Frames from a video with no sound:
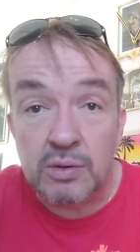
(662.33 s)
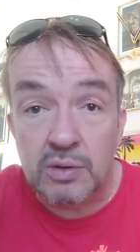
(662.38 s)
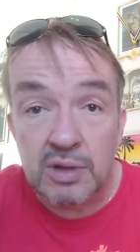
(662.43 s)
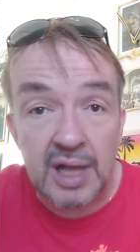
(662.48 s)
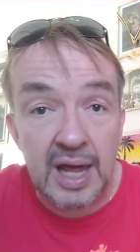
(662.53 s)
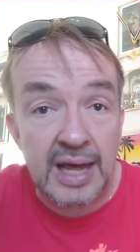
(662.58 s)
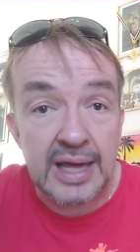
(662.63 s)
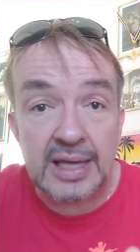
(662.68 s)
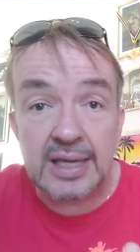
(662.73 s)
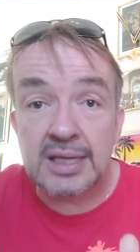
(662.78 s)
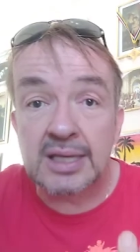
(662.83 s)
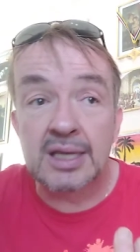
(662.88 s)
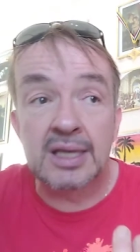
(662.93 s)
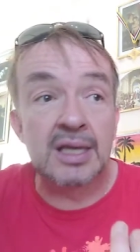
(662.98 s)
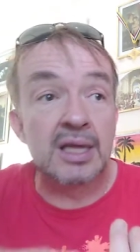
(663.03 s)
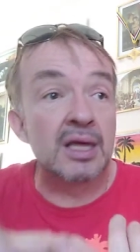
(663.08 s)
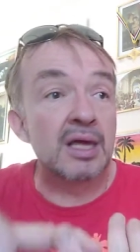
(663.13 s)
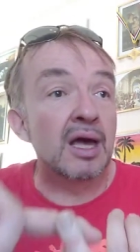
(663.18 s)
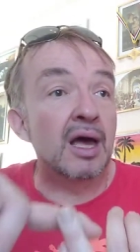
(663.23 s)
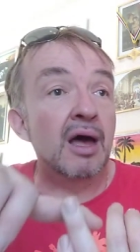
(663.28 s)
you like.
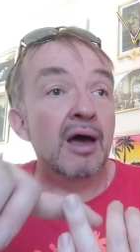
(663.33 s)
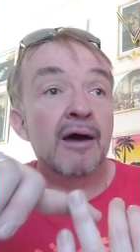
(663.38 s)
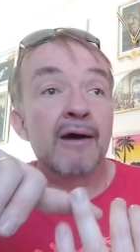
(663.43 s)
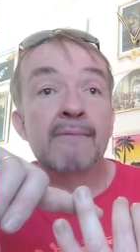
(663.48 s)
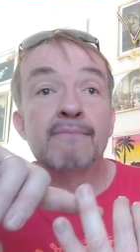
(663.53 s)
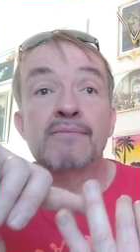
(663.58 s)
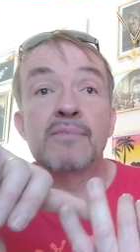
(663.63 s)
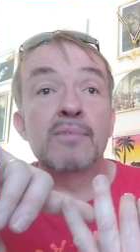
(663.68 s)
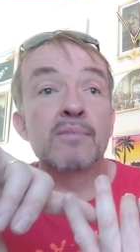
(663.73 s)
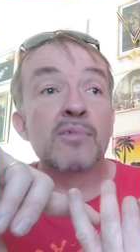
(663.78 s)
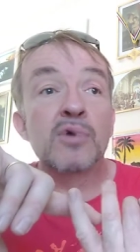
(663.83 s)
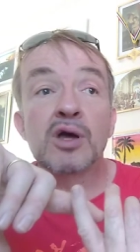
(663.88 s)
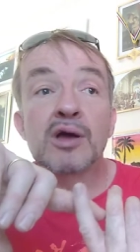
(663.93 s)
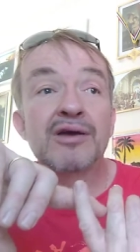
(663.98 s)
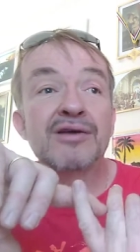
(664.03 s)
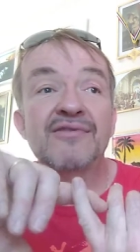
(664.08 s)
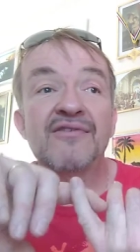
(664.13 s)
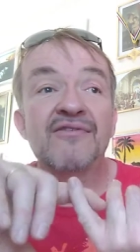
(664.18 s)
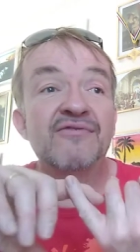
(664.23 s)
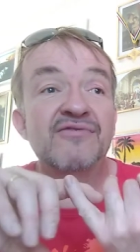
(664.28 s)
Um,
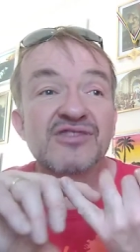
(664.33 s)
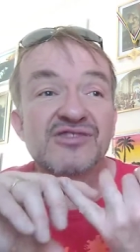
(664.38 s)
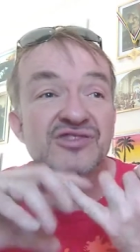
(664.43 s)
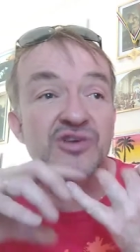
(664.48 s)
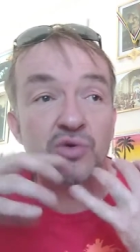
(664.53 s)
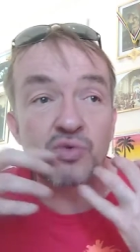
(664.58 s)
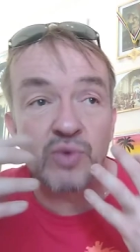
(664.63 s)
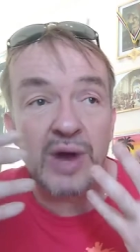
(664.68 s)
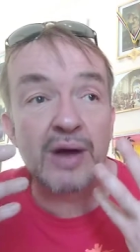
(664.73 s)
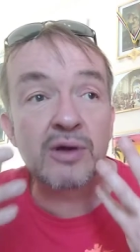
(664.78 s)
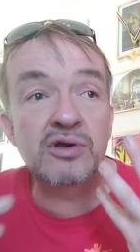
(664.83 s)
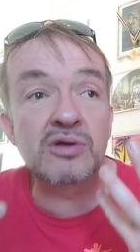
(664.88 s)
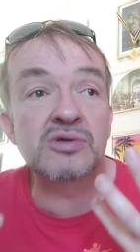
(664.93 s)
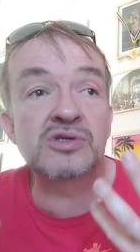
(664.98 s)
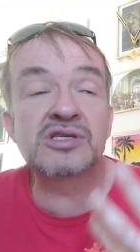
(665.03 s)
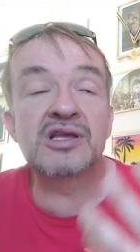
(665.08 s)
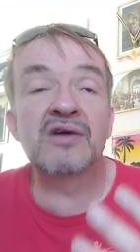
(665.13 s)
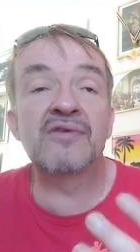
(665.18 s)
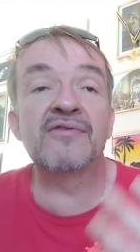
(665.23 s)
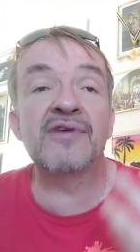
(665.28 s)
surround
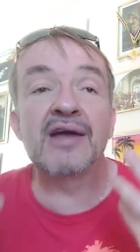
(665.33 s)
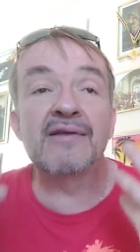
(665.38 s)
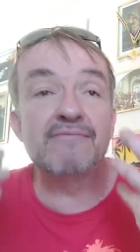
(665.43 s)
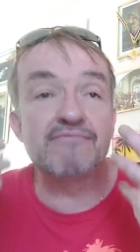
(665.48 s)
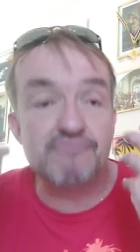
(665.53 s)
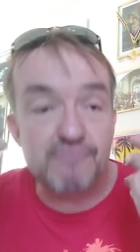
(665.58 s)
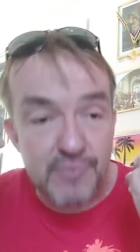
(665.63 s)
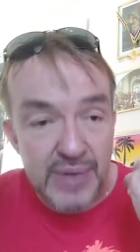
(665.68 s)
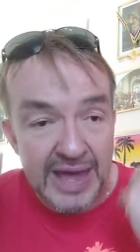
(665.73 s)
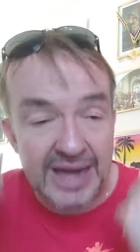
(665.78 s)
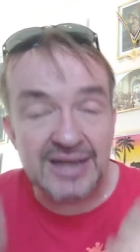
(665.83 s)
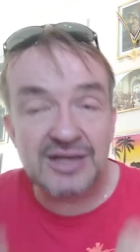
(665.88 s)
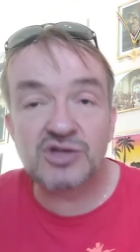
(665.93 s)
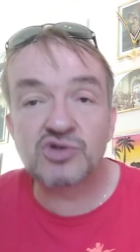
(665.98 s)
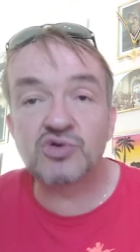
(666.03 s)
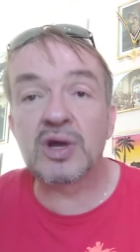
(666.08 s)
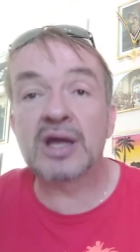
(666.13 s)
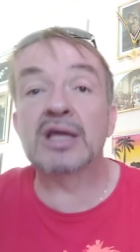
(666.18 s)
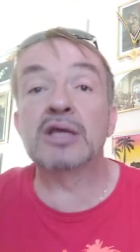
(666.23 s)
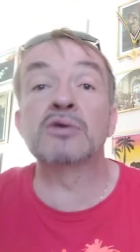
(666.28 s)
yourself and
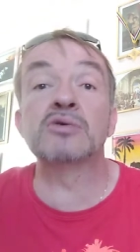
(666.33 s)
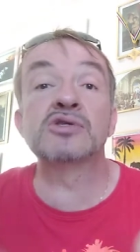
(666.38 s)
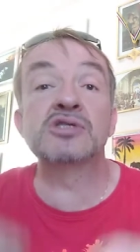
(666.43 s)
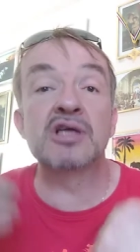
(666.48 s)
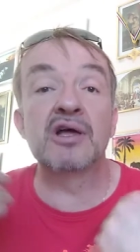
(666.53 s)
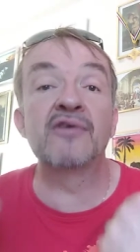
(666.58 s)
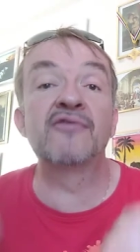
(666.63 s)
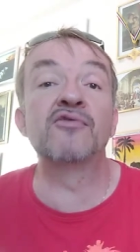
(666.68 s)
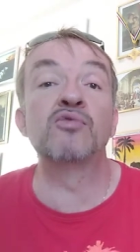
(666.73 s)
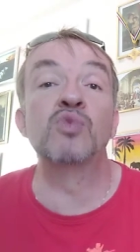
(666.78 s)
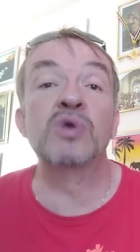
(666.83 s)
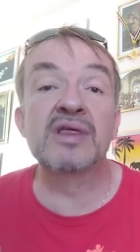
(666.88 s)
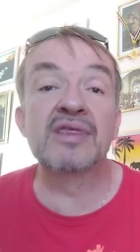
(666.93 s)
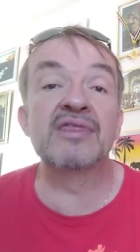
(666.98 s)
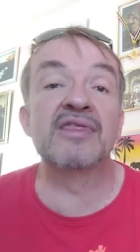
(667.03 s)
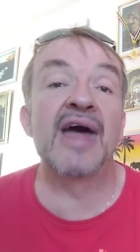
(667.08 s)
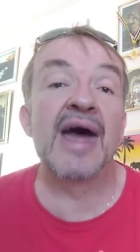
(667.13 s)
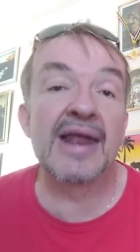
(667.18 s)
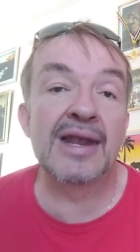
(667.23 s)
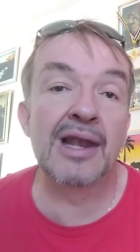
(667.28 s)
penetrate yourself with
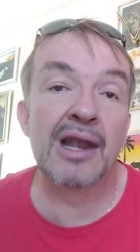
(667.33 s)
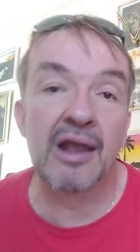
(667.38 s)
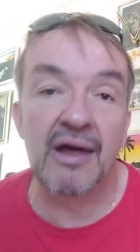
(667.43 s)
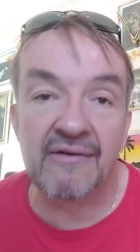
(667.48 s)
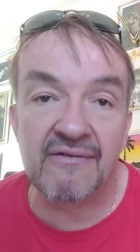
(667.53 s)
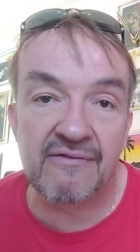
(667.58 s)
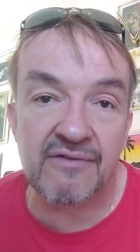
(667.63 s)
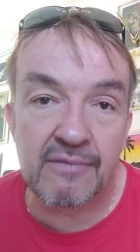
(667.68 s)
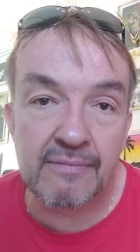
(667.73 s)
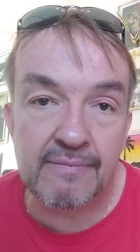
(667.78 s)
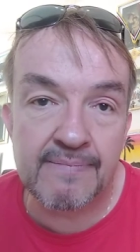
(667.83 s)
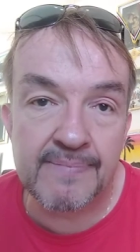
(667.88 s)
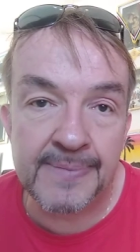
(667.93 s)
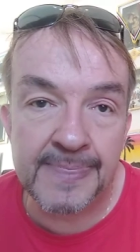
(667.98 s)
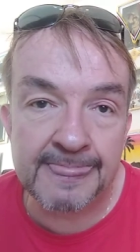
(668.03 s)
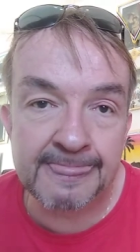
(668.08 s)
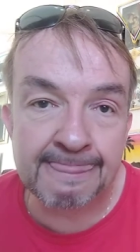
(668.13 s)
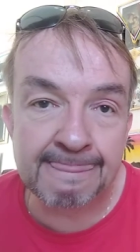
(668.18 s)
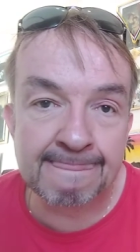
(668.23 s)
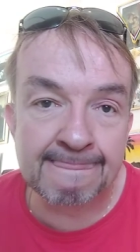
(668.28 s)
that love.
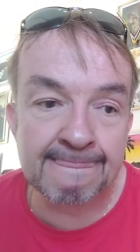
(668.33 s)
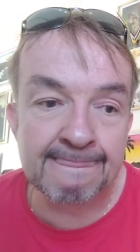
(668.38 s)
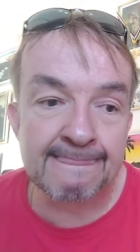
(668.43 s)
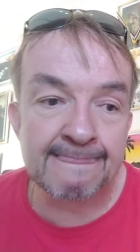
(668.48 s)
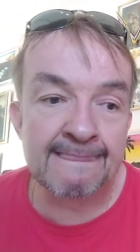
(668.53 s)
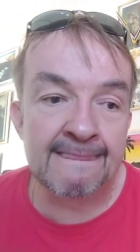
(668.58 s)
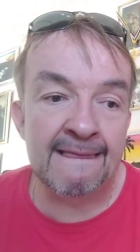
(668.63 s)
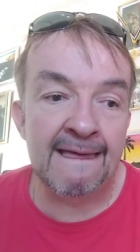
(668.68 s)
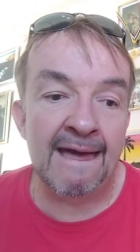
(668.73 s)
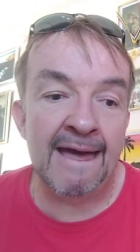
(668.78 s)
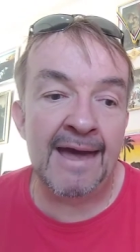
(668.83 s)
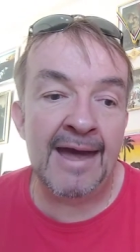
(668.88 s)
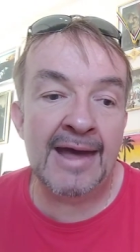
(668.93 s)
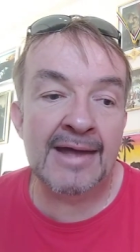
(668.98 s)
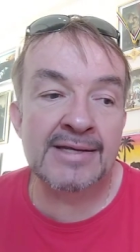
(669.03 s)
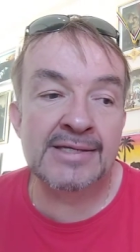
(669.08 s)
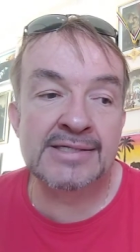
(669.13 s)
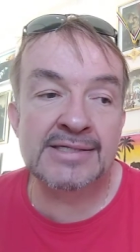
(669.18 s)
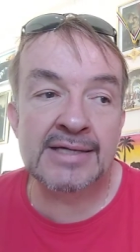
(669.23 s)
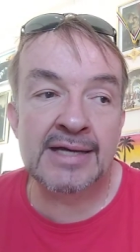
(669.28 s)

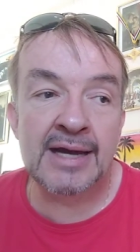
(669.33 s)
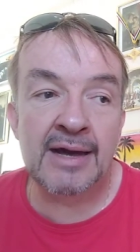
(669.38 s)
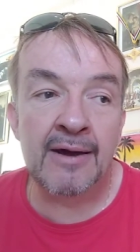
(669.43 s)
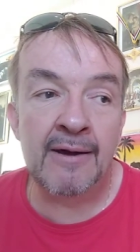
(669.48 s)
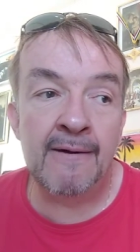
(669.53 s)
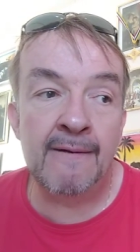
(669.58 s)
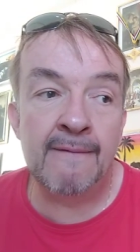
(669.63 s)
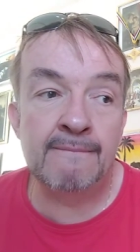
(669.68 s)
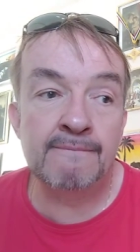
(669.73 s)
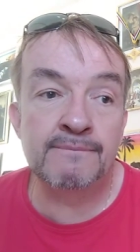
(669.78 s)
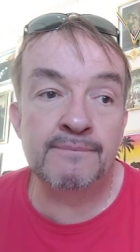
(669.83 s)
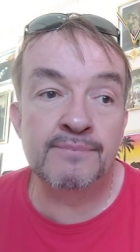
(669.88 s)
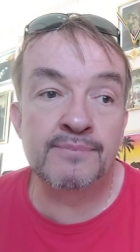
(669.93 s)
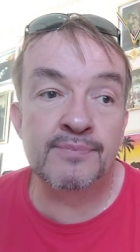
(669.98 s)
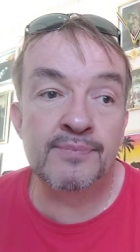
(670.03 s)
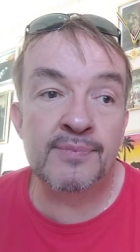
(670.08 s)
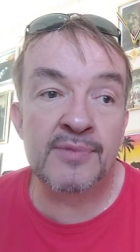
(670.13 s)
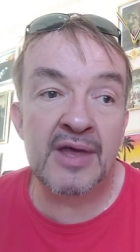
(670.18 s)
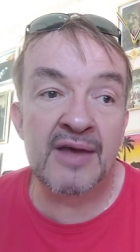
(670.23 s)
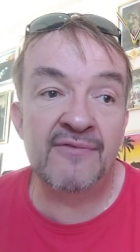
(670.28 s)
And
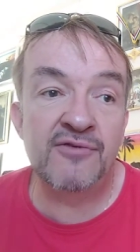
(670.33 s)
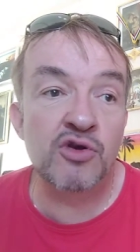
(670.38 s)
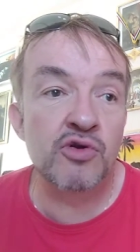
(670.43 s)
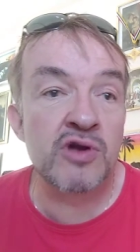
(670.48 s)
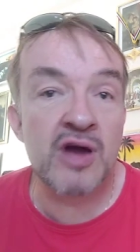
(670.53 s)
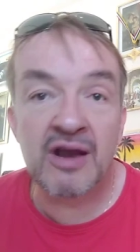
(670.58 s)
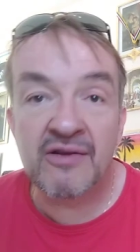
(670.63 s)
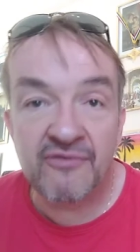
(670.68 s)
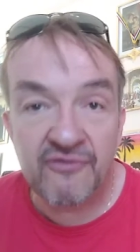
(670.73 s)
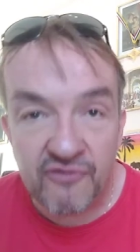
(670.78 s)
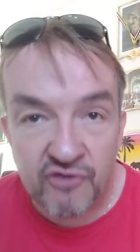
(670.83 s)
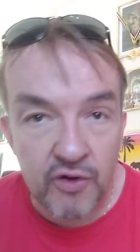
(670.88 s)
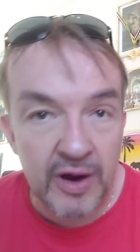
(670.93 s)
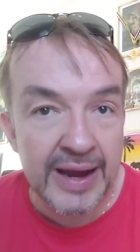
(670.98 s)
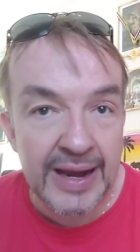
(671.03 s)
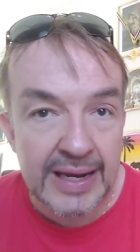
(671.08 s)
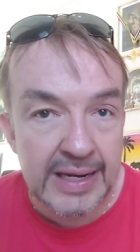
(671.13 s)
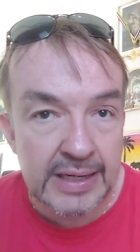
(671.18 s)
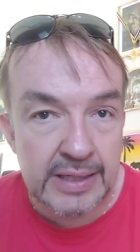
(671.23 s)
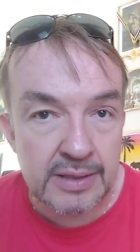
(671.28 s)
um, if you're not
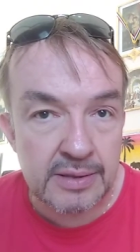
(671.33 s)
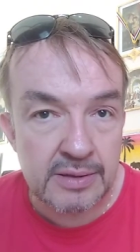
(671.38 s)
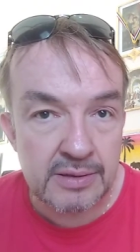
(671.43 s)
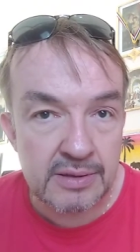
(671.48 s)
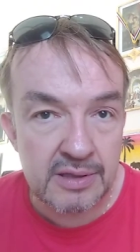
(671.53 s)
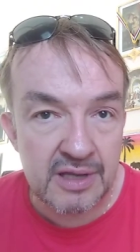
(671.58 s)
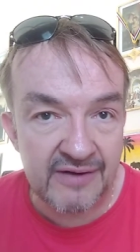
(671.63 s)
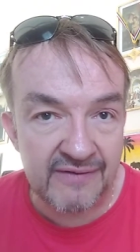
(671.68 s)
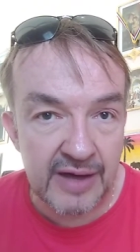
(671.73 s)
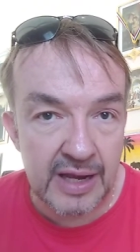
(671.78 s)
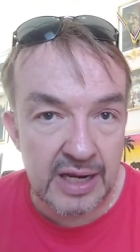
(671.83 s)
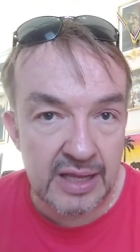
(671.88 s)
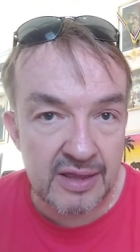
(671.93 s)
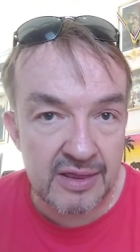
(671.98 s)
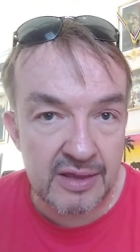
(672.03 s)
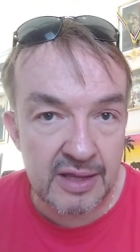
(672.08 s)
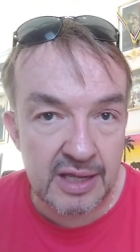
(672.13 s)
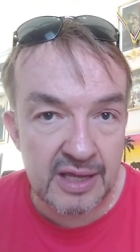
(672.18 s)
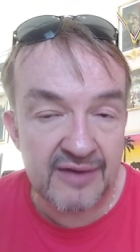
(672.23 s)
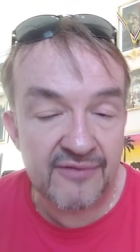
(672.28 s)
afraid of
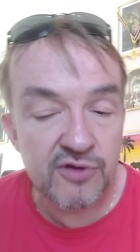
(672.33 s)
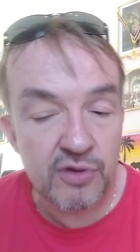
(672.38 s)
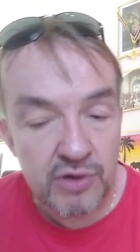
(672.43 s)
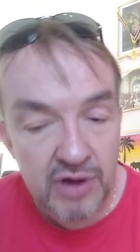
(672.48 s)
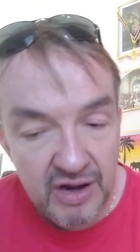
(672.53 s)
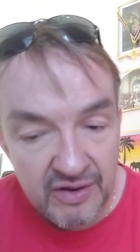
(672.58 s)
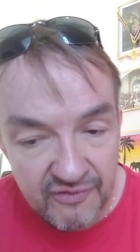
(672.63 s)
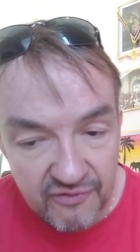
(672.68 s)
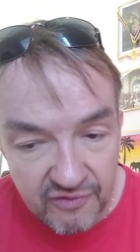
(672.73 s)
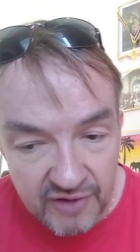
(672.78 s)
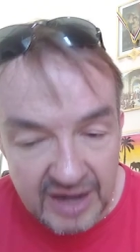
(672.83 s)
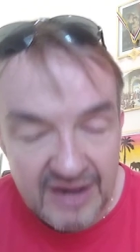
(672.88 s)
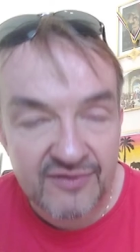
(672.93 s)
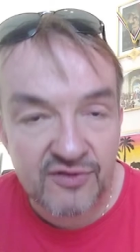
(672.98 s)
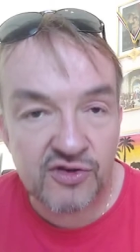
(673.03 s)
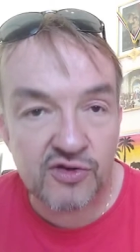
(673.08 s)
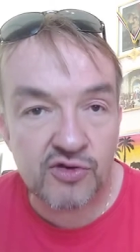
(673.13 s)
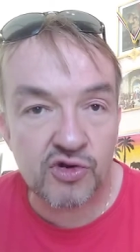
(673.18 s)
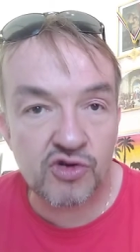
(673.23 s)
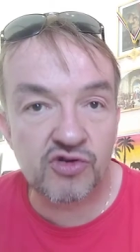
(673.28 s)
anything, if you're not afraid of a
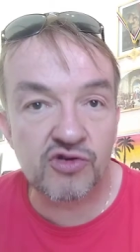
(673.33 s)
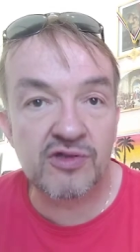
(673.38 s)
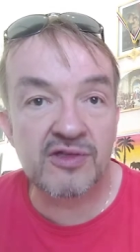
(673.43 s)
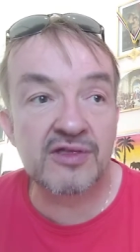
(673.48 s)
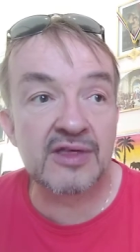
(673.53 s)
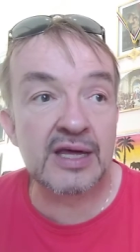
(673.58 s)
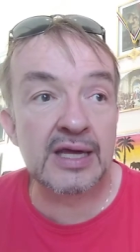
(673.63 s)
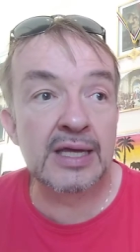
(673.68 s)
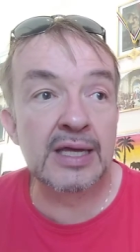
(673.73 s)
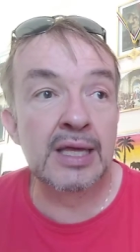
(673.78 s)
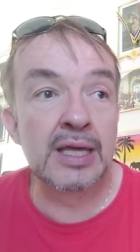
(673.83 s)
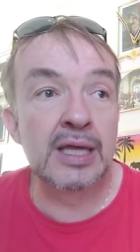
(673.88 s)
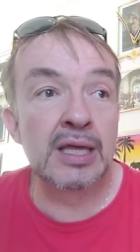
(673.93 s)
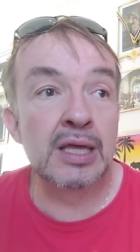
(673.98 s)
certain thing,